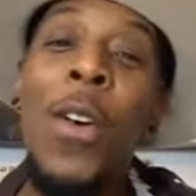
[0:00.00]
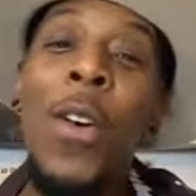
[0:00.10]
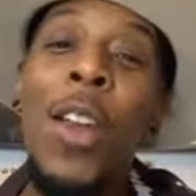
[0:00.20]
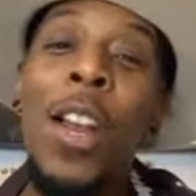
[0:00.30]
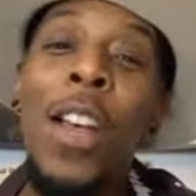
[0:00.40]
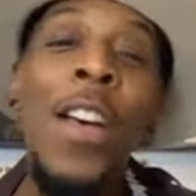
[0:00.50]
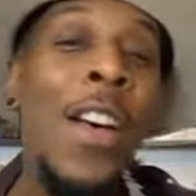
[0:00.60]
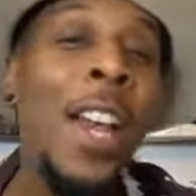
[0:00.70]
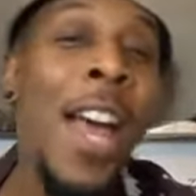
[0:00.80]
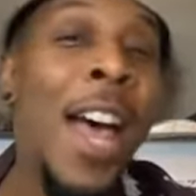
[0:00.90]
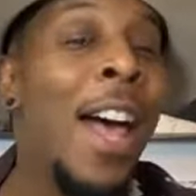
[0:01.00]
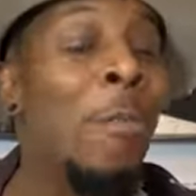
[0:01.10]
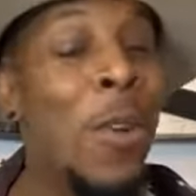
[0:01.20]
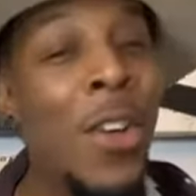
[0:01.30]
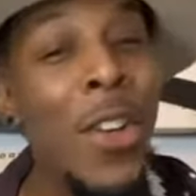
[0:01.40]
Oh Lord, I
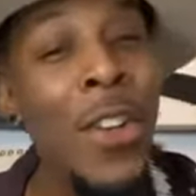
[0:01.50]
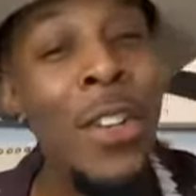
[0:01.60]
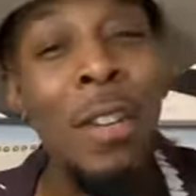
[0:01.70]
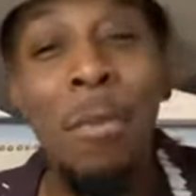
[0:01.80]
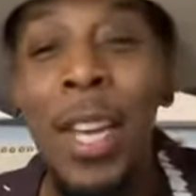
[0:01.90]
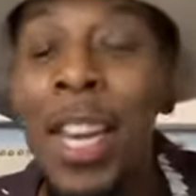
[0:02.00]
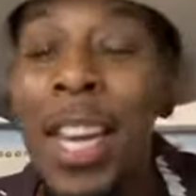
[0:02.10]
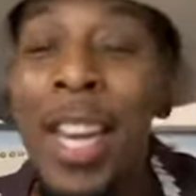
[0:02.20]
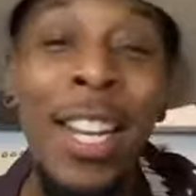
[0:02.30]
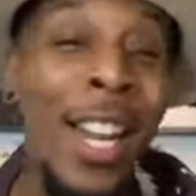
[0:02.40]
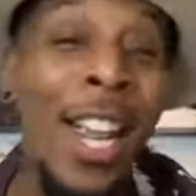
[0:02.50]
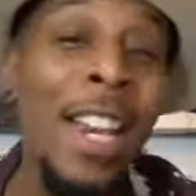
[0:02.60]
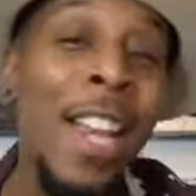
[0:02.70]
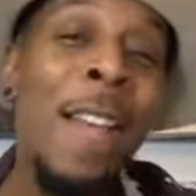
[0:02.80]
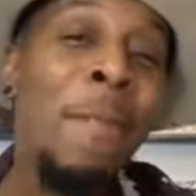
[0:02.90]
want to be in the
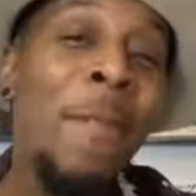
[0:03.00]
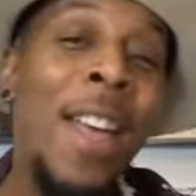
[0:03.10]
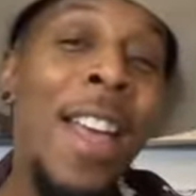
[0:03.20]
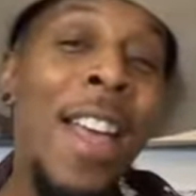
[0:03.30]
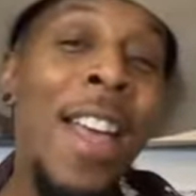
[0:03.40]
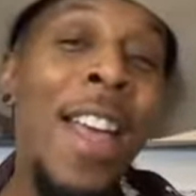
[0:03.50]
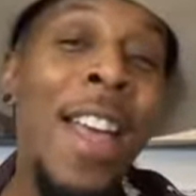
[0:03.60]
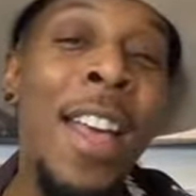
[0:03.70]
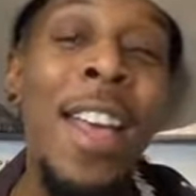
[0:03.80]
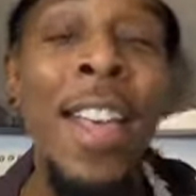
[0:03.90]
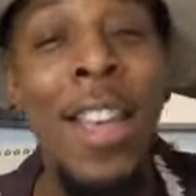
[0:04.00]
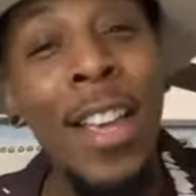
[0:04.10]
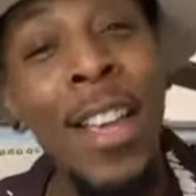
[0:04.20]
number